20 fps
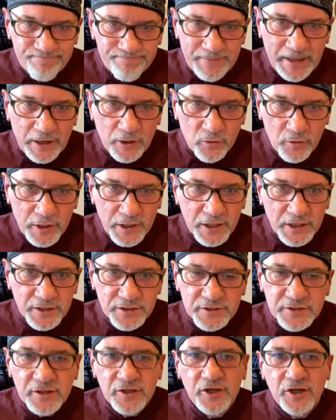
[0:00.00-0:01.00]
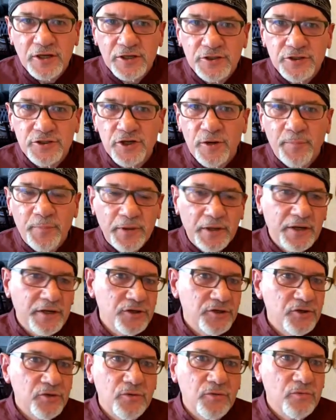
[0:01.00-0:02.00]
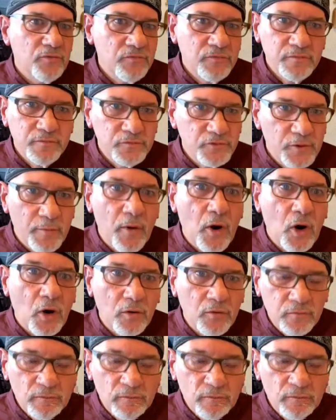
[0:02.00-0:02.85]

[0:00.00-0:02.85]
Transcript: ingredients that you can jump in and do tomorrow.